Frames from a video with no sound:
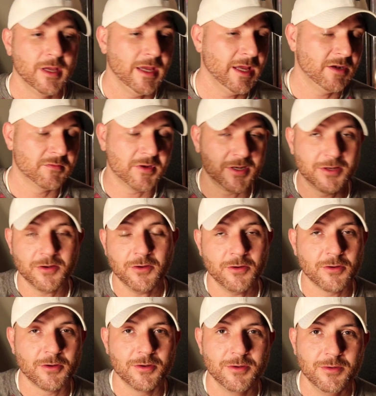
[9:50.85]
in
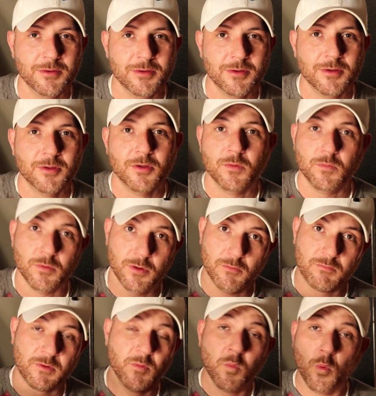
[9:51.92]
return
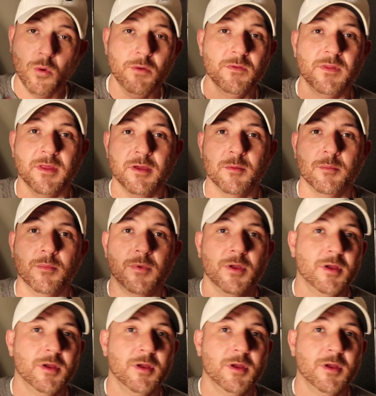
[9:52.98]
will reward them